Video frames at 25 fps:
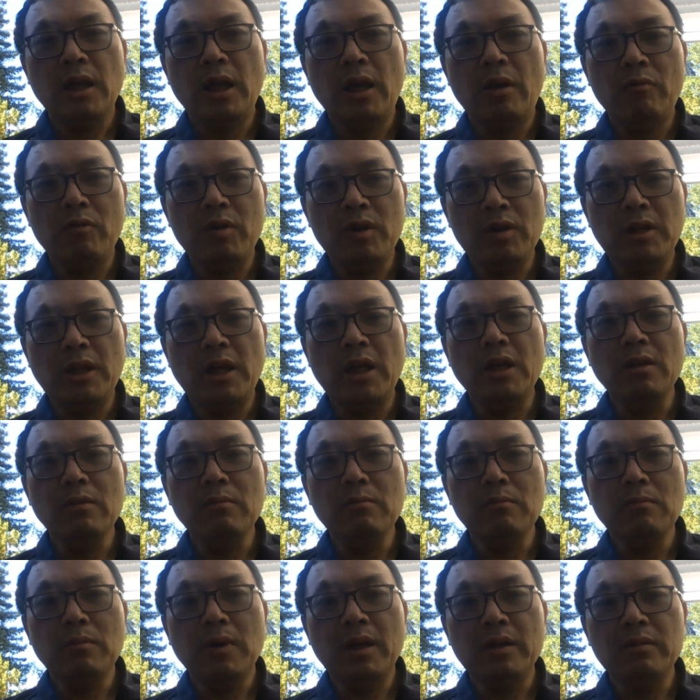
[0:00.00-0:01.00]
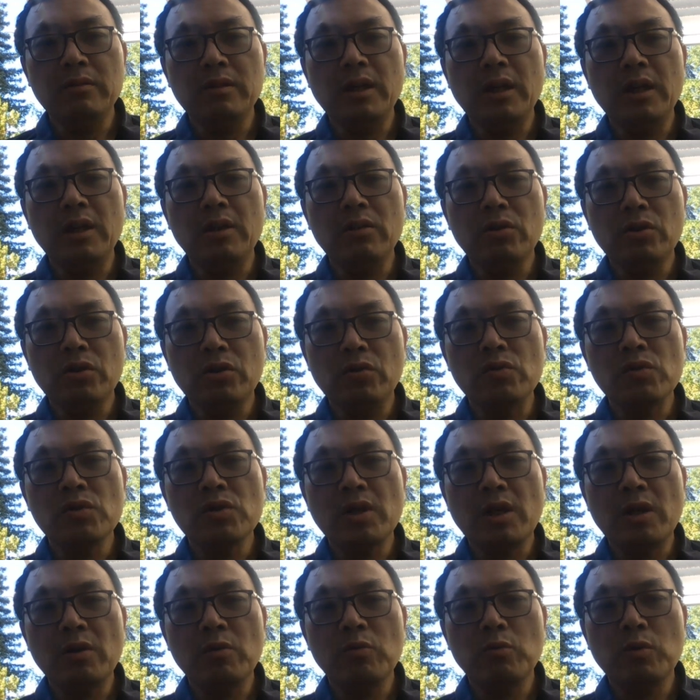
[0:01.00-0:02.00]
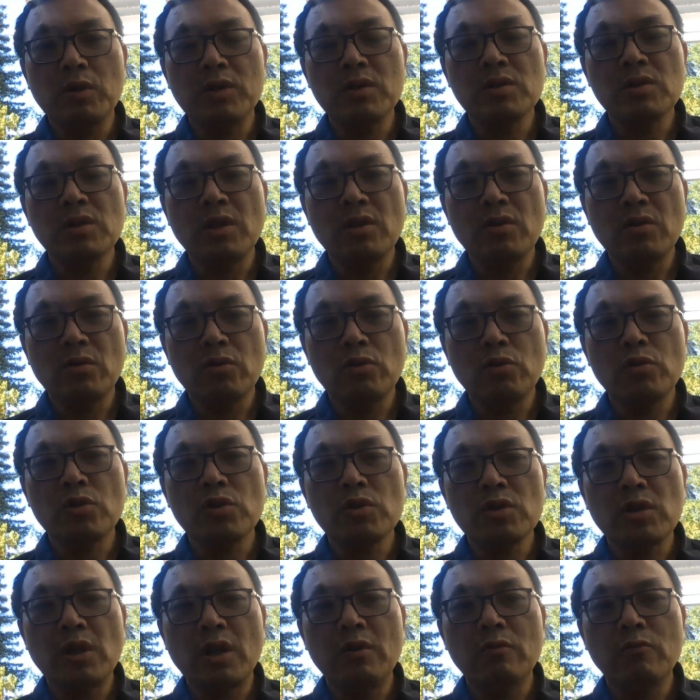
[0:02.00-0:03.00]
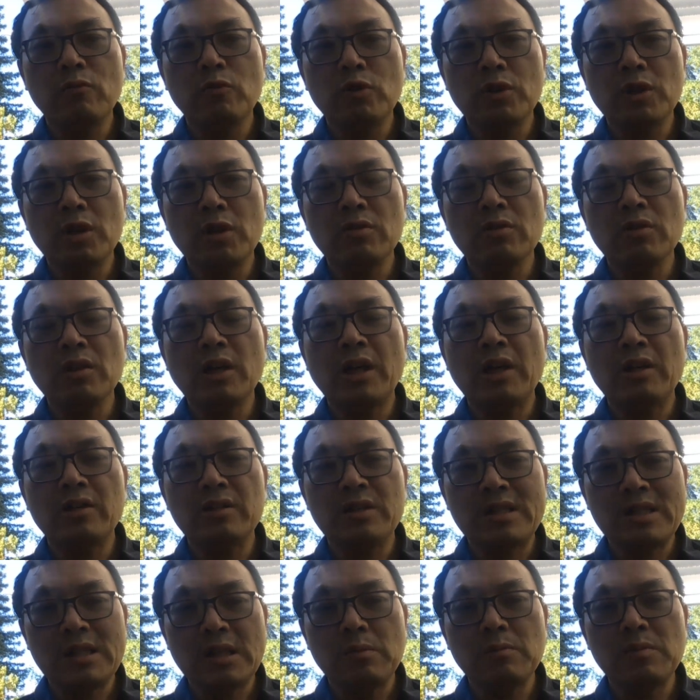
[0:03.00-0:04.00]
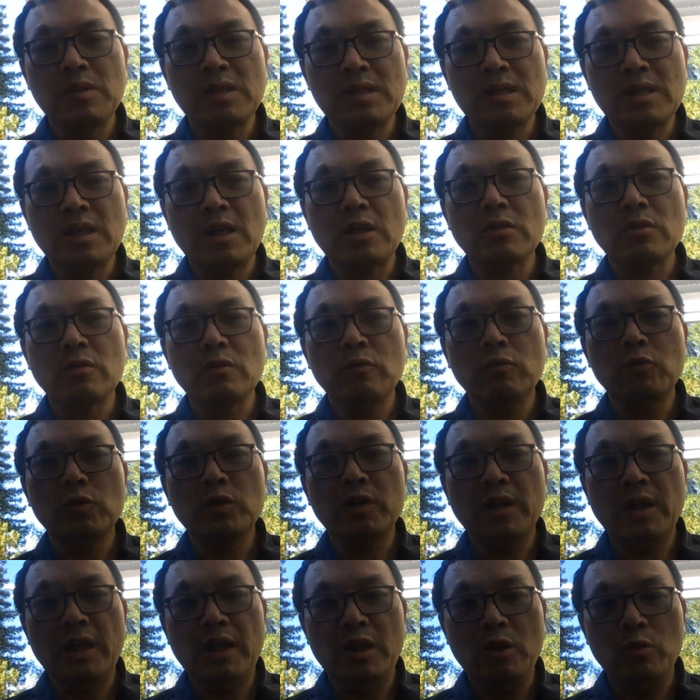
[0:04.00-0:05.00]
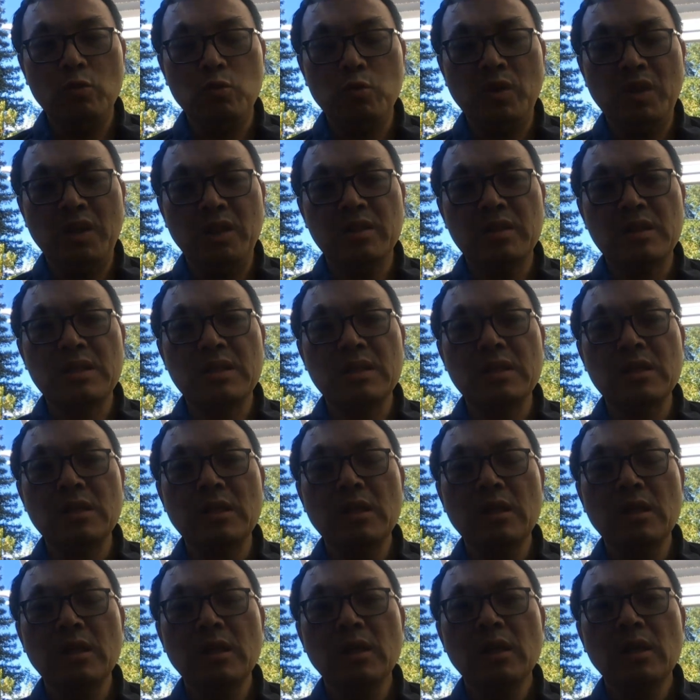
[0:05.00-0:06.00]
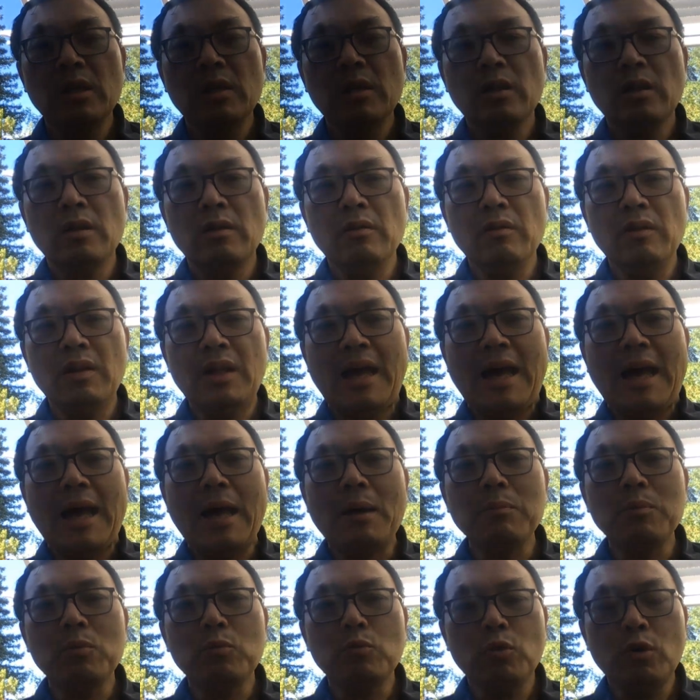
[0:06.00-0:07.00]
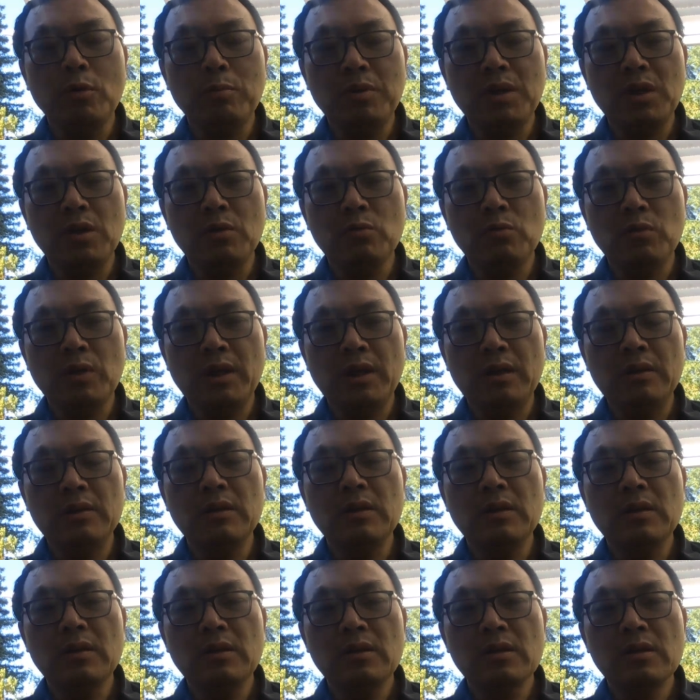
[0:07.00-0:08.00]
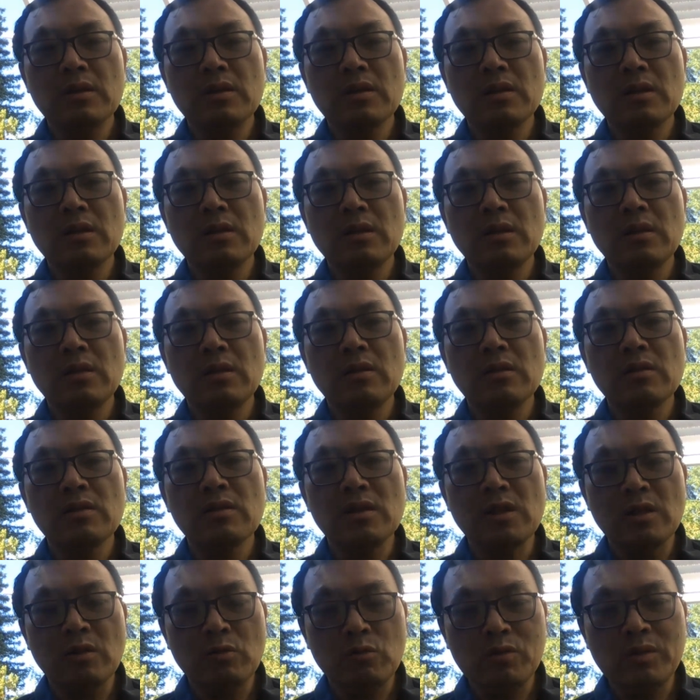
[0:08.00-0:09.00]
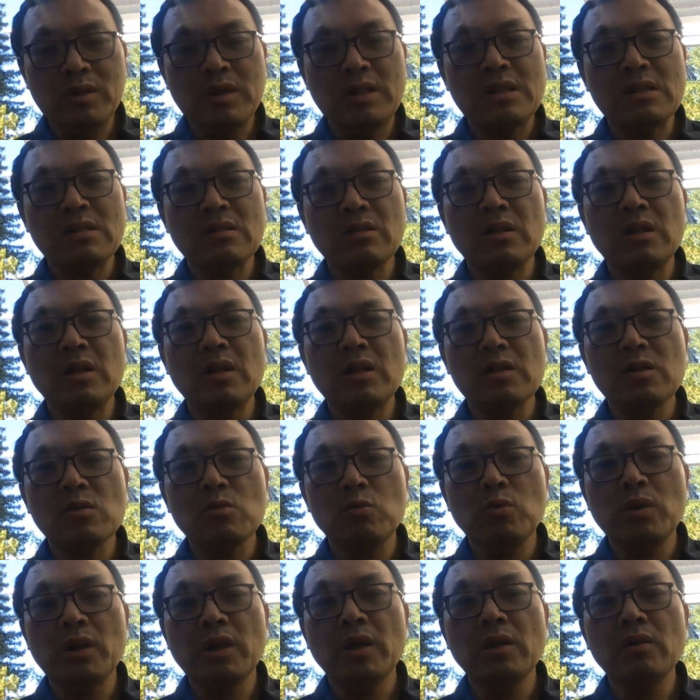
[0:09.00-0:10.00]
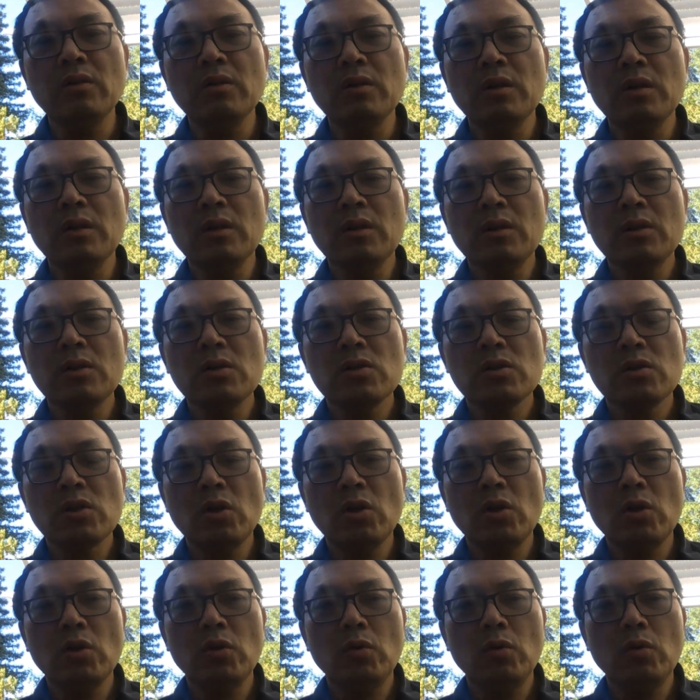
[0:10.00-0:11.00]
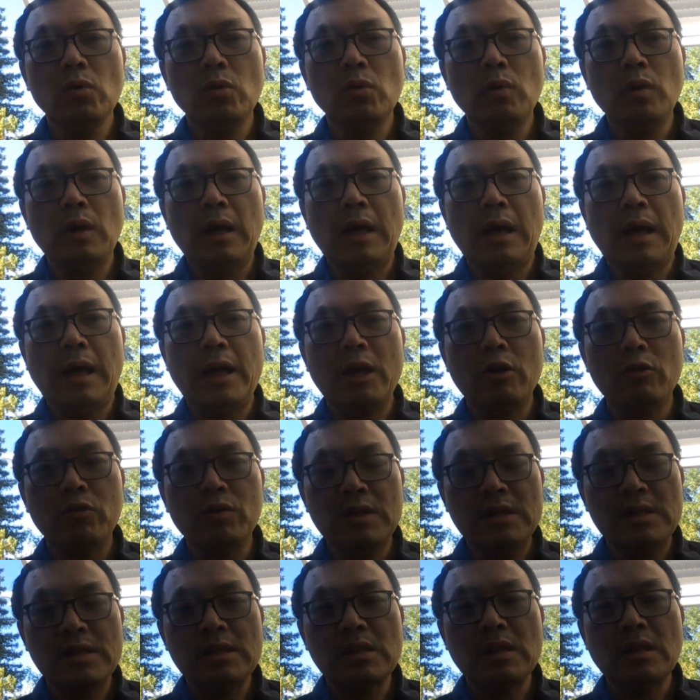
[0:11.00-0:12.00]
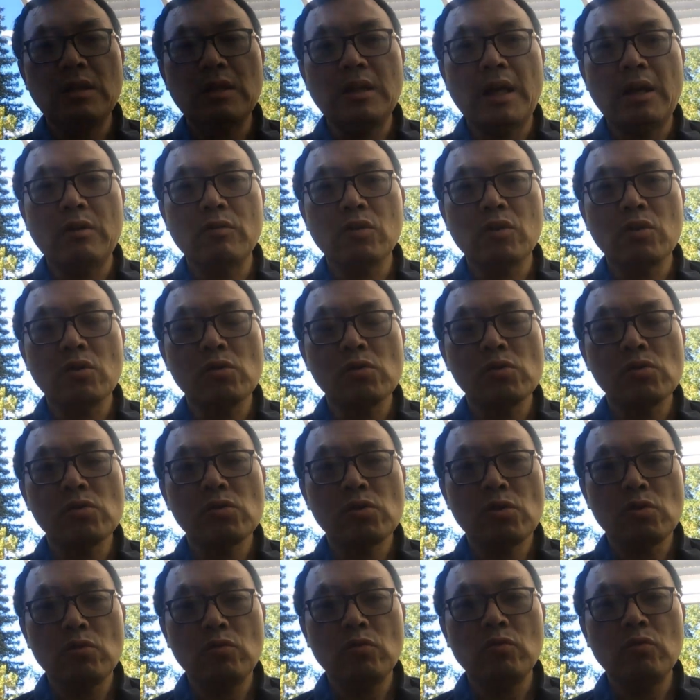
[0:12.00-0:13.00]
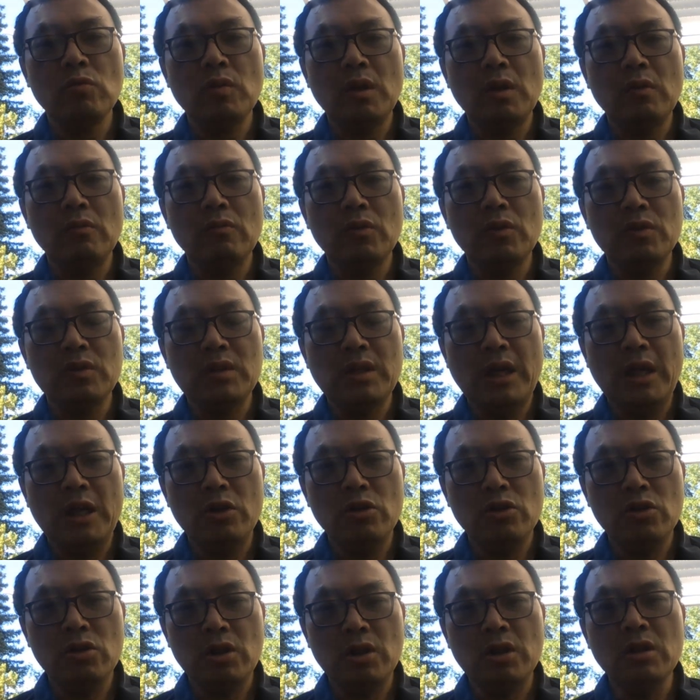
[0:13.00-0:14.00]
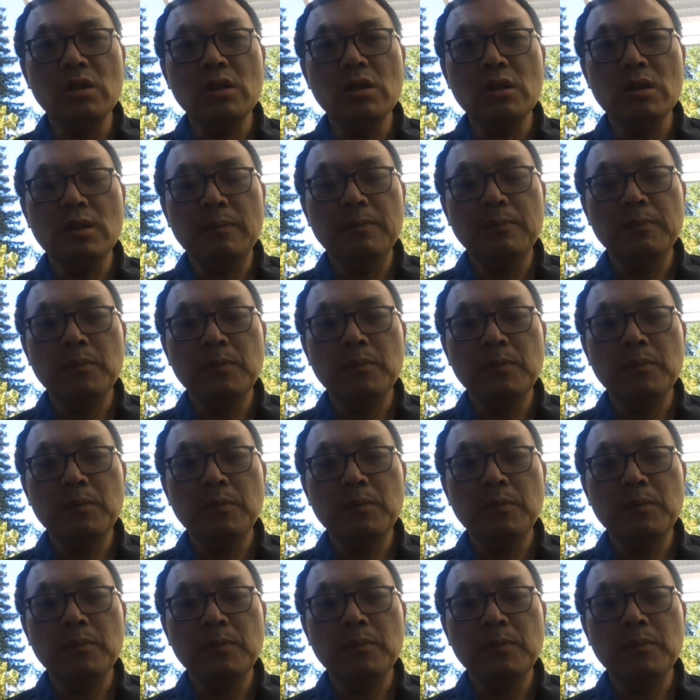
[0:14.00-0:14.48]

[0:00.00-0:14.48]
every day, Monday, Tuesday, Wednesday, Thursday for the entire summer session for the 8 weeks. The lab will be run synchronously as well. So I already sent out your Zoom invitation.